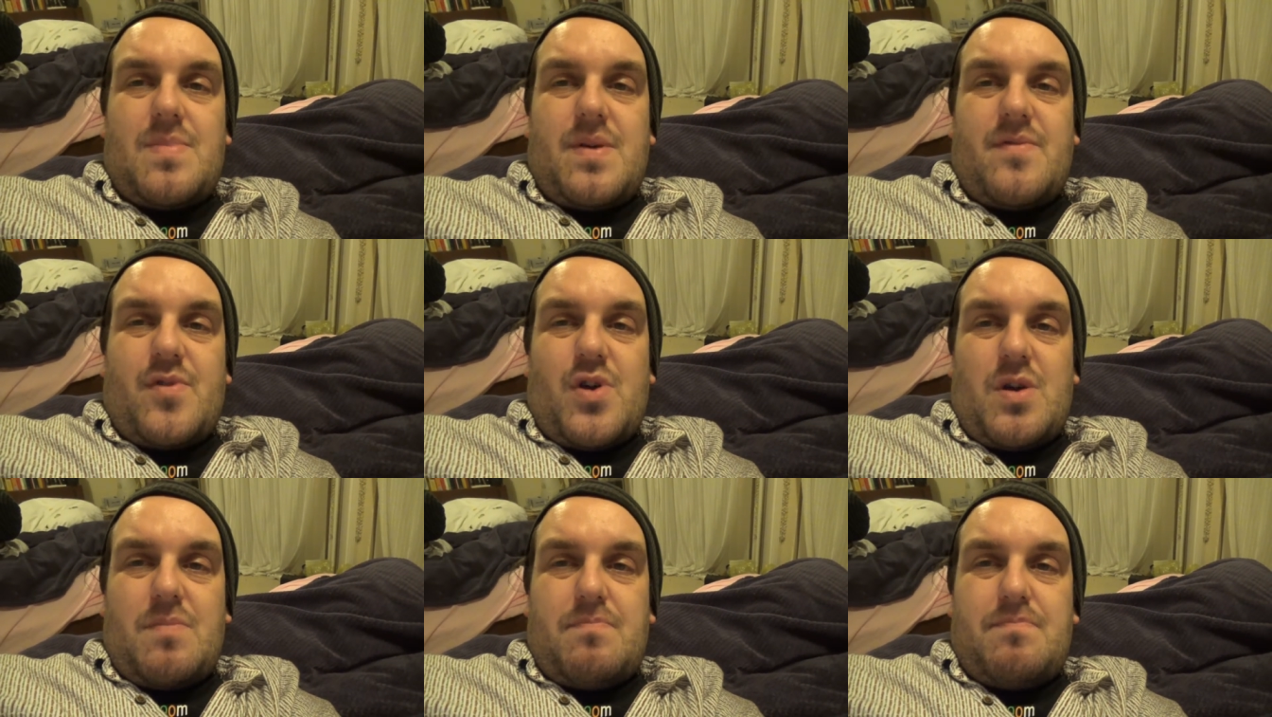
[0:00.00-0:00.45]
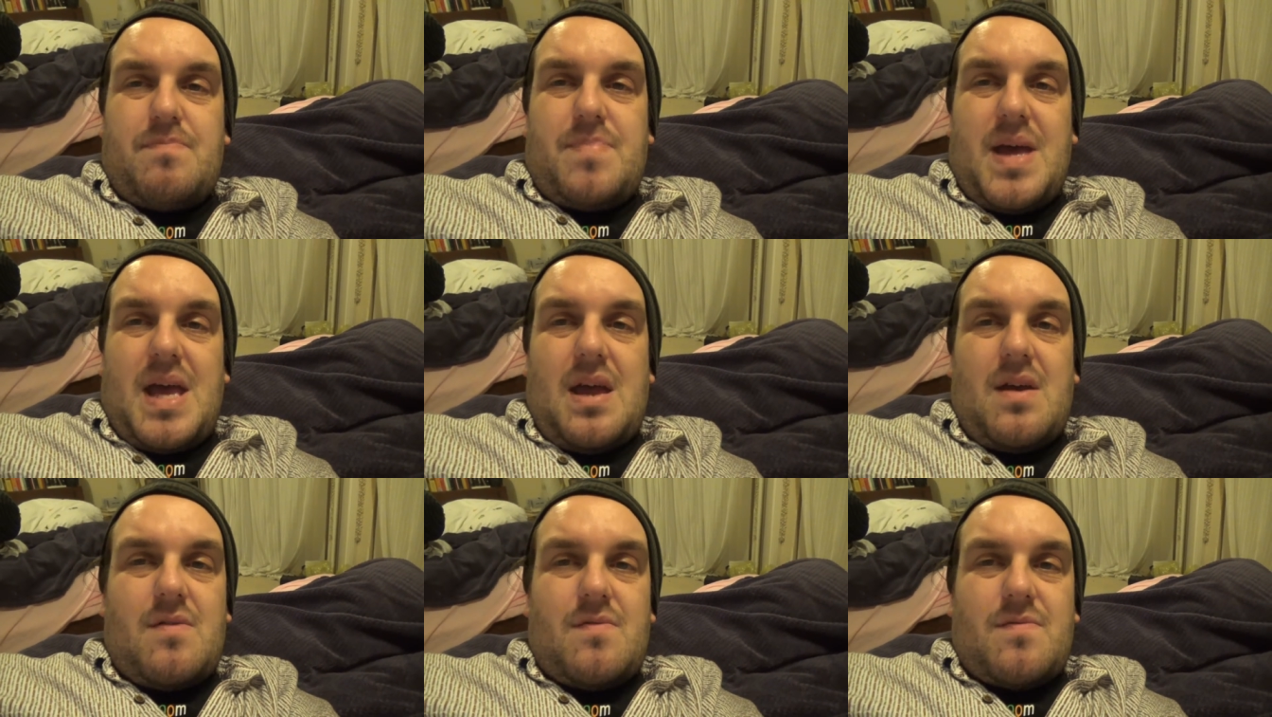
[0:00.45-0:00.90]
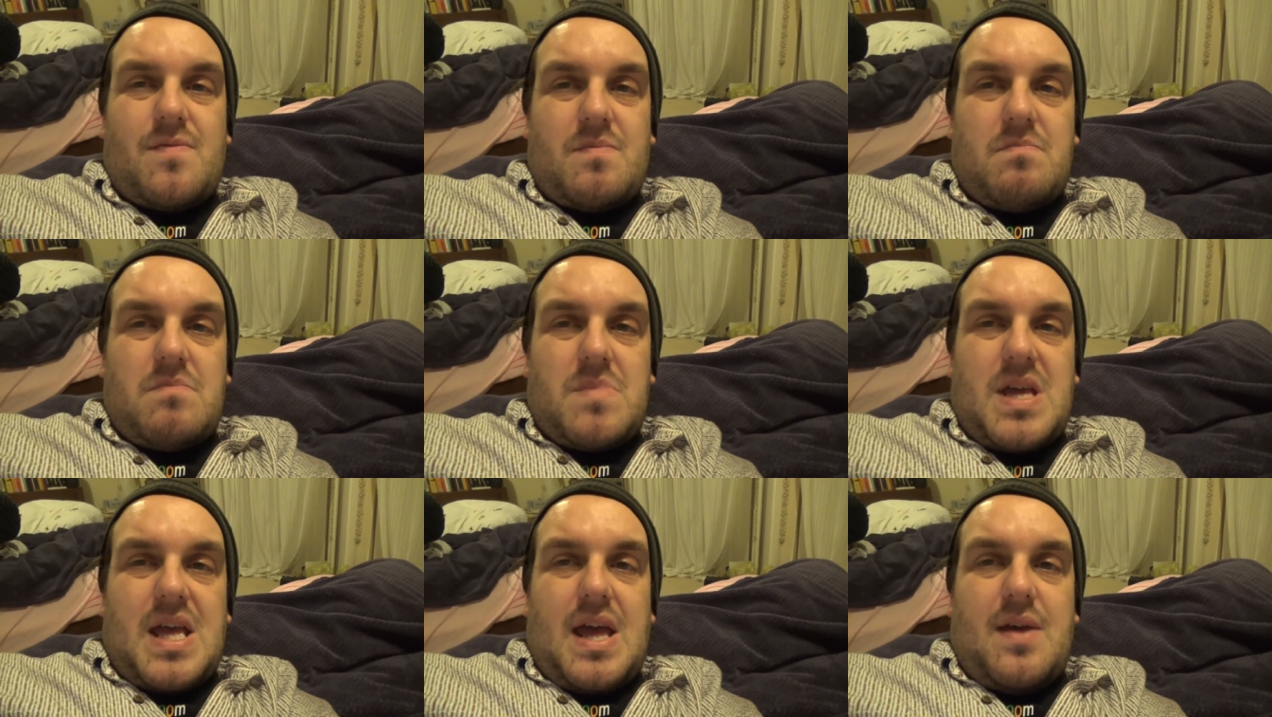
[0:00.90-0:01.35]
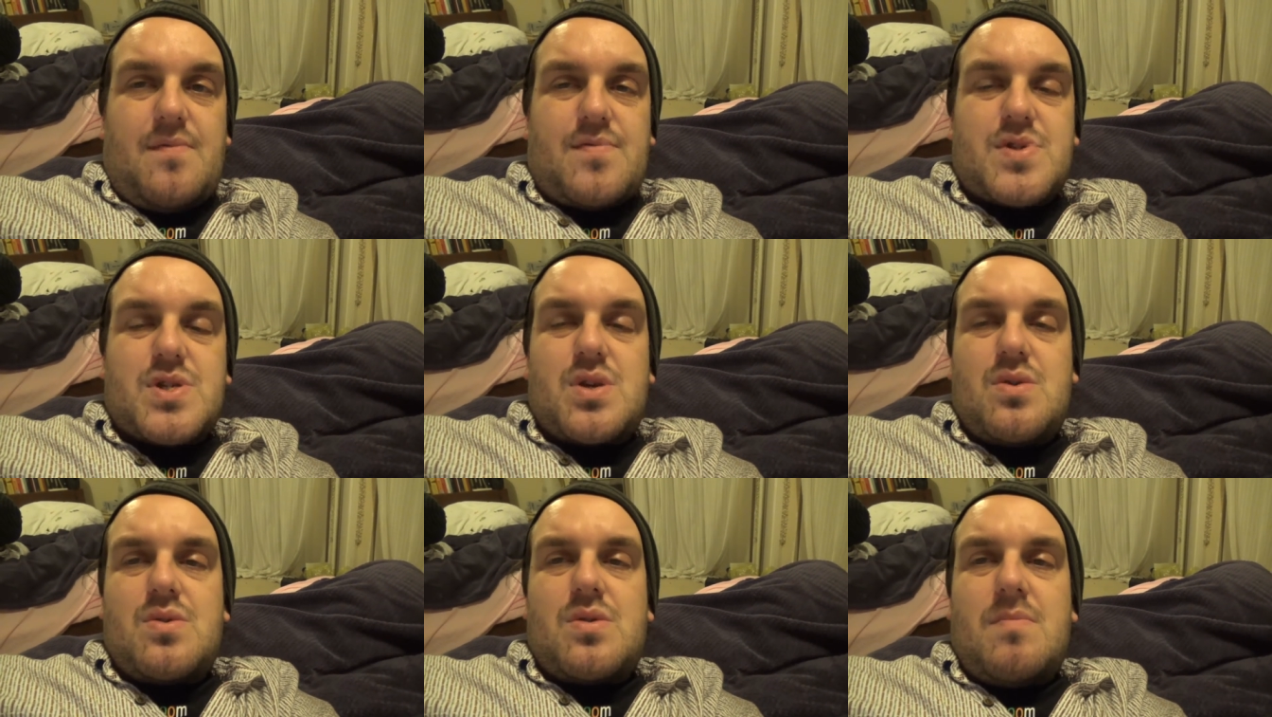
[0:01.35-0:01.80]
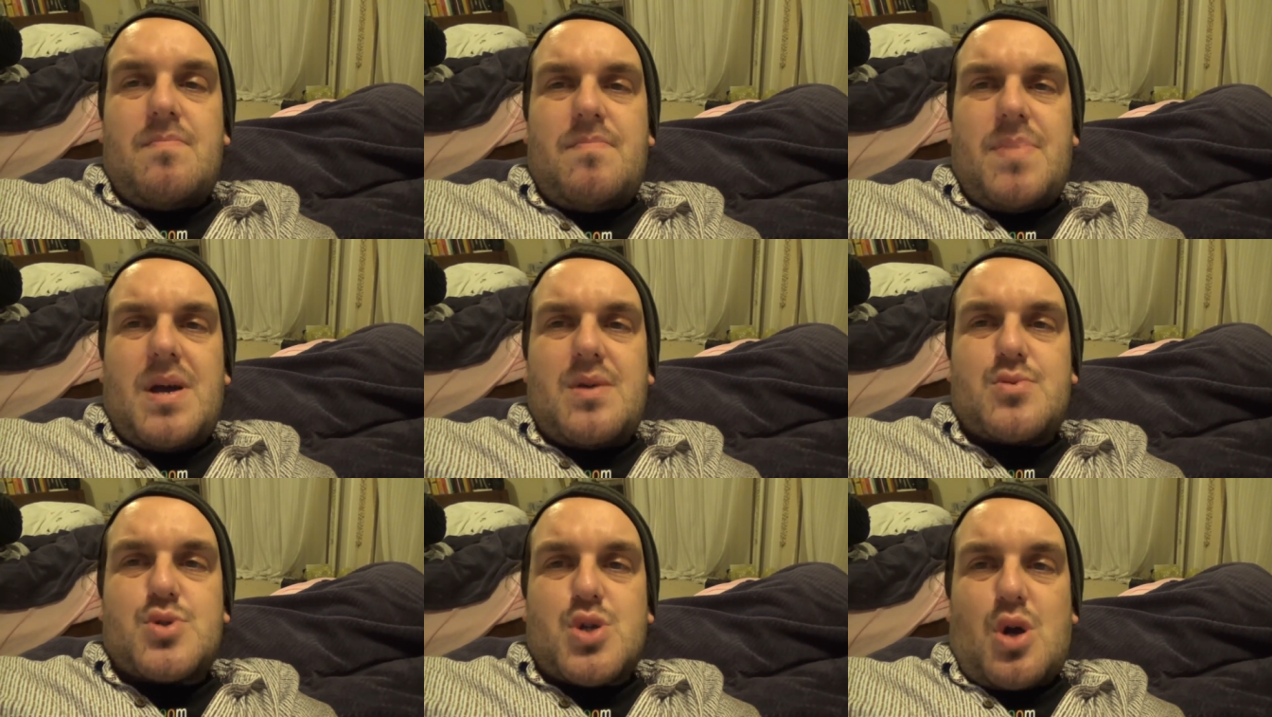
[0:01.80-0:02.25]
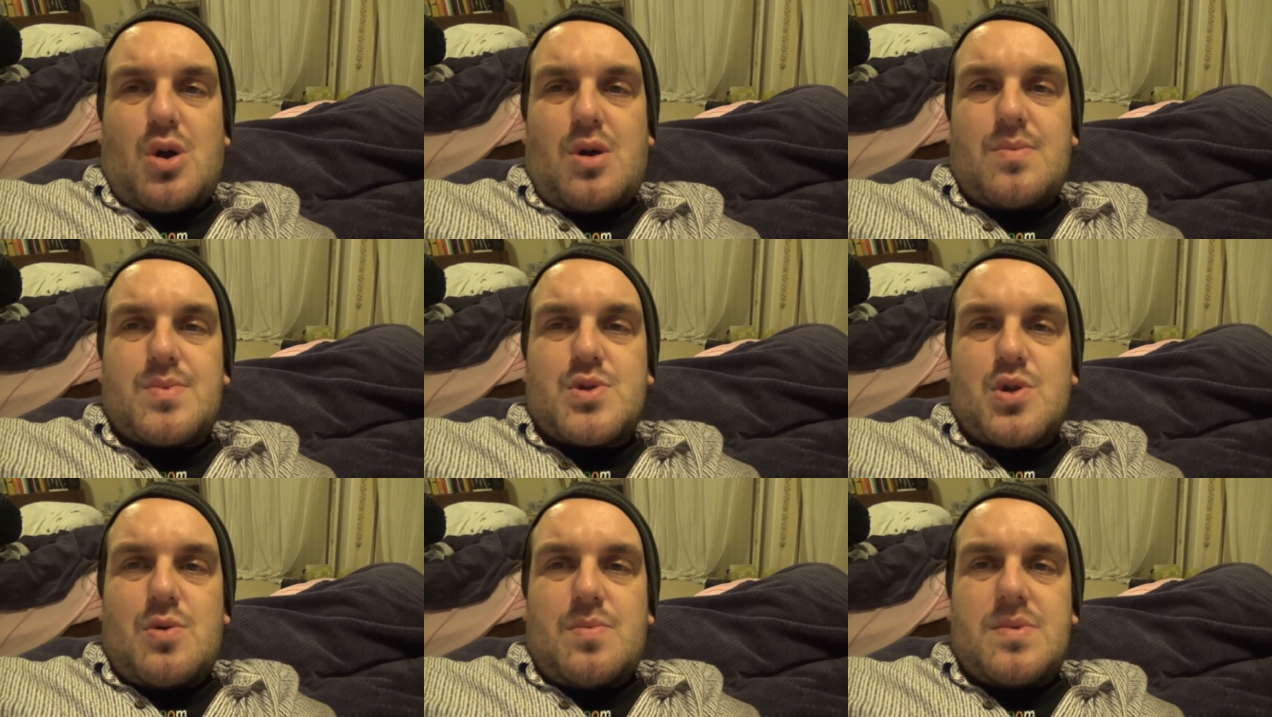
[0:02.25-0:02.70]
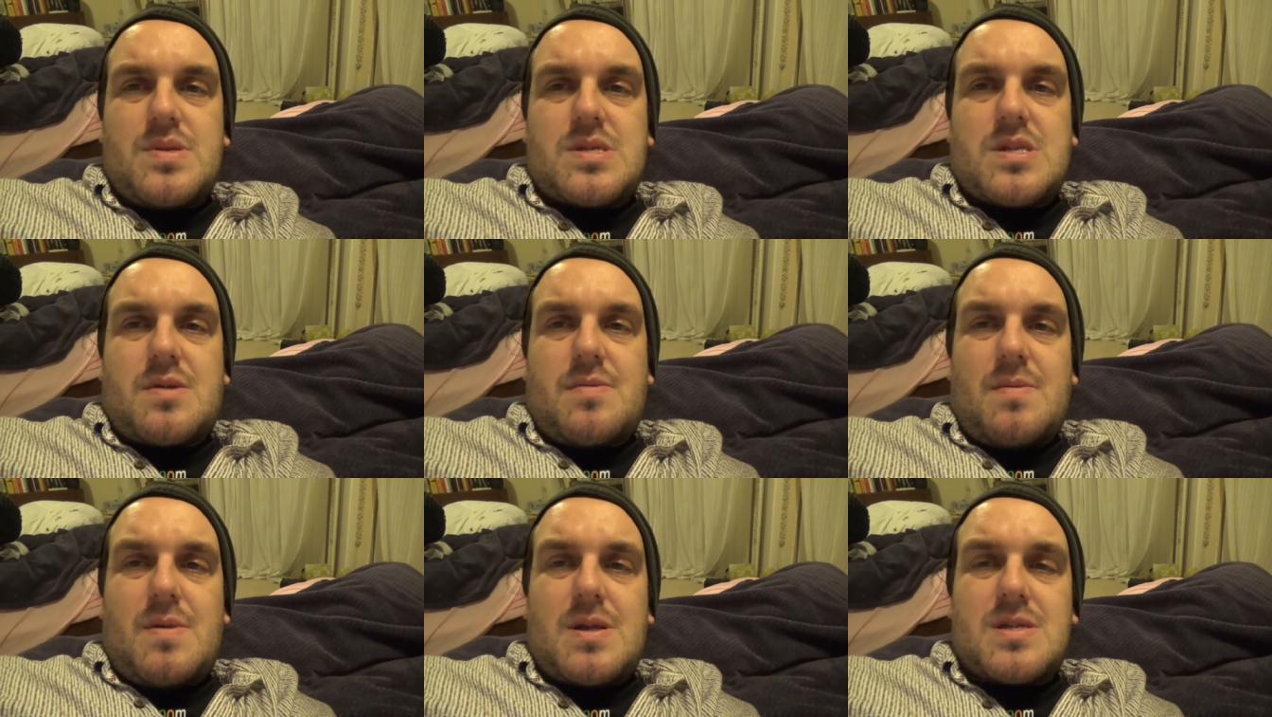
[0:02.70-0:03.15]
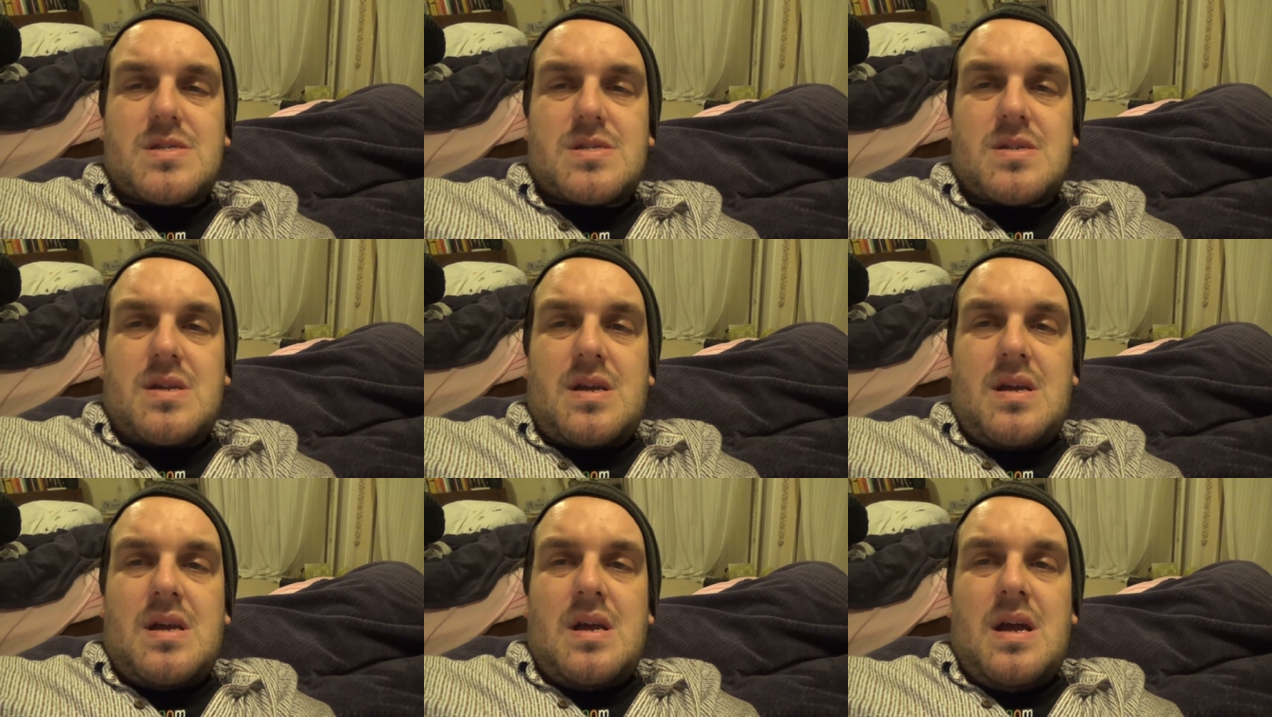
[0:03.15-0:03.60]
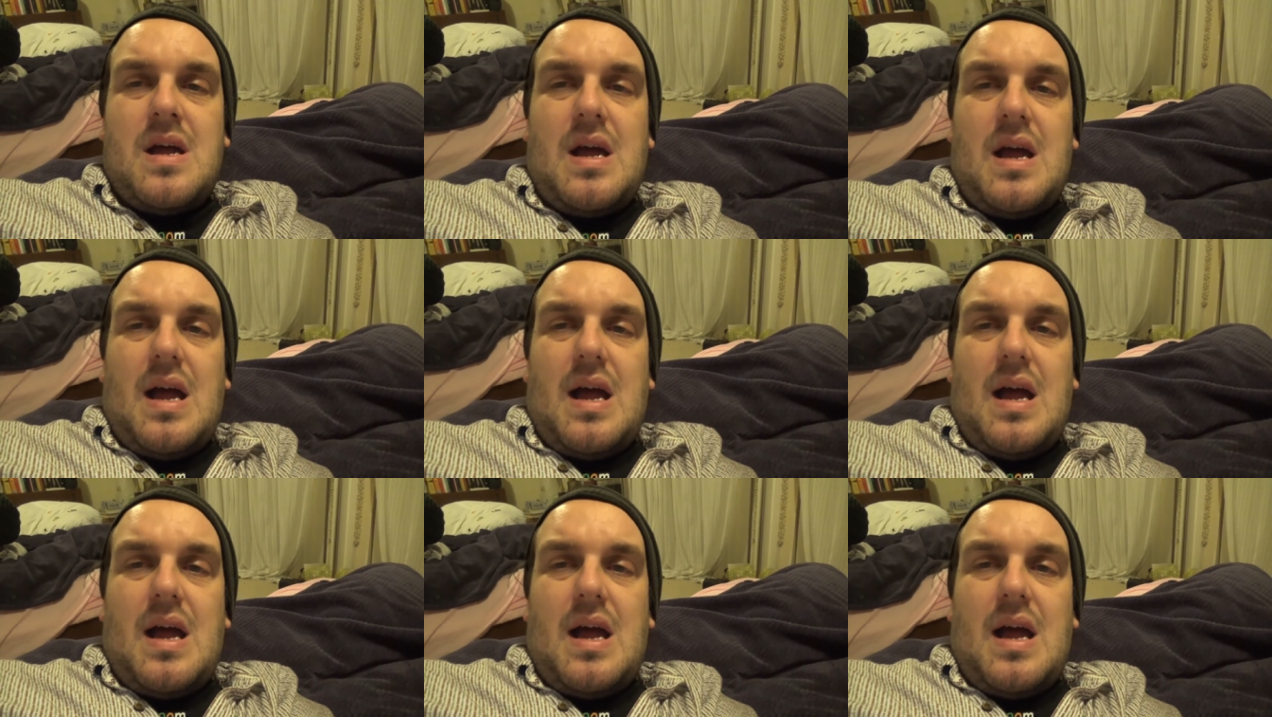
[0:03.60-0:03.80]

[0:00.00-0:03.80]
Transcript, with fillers: they've got a bit of give to them, bit of shock absorbance capacity,